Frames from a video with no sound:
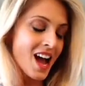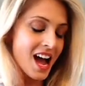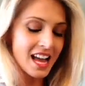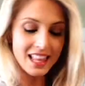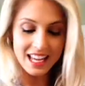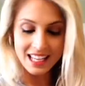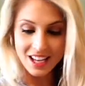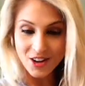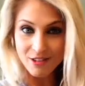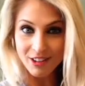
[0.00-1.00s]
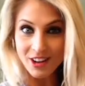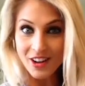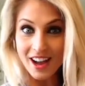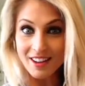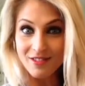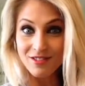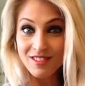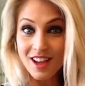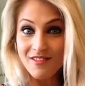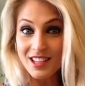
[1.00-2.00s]
I like it overall. I
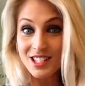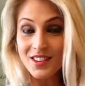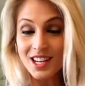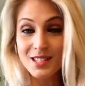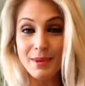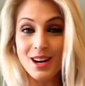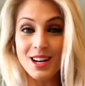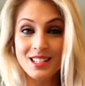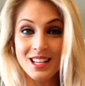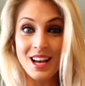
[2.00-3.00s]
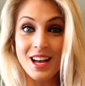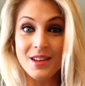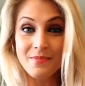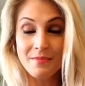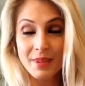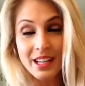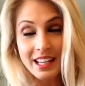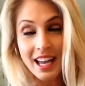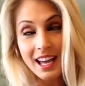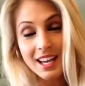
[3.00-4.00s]
love this Voxbox. Mary
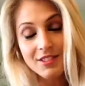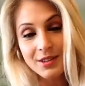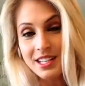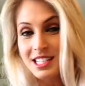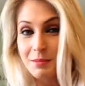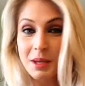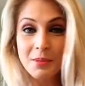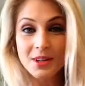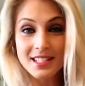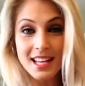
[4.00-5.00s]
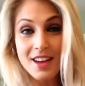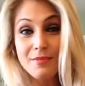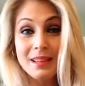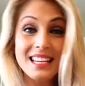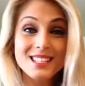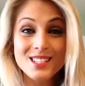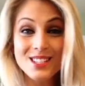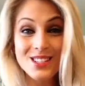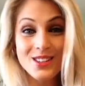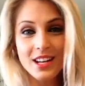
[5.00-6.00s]
Kay, if you want to send me more stuff, please
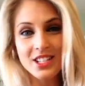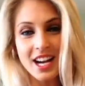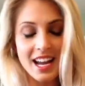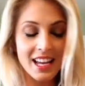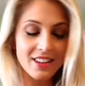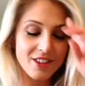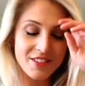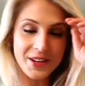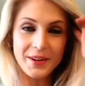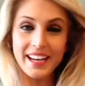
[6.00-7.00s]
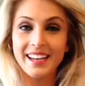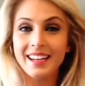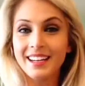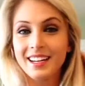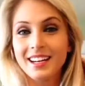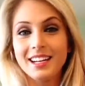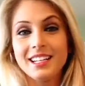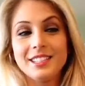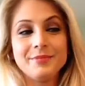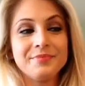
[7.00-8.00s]
do. I'll try it and review it.
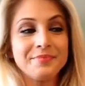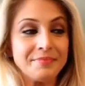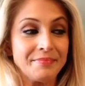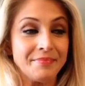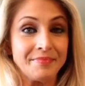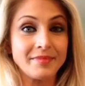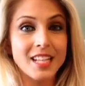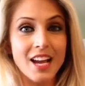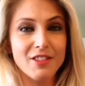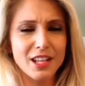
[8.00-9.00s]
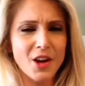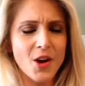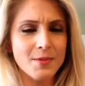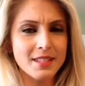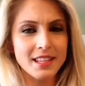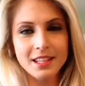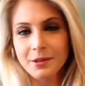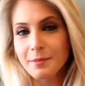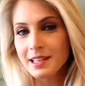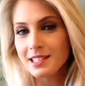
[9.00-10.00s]
I really hoped that there
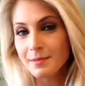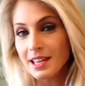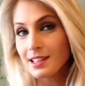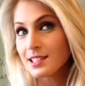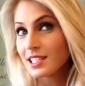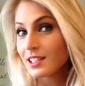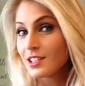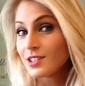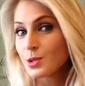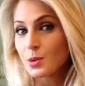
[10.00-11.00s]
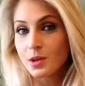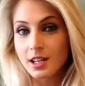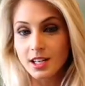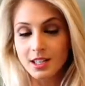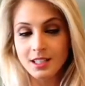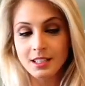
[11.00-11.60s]
would be some like concealers or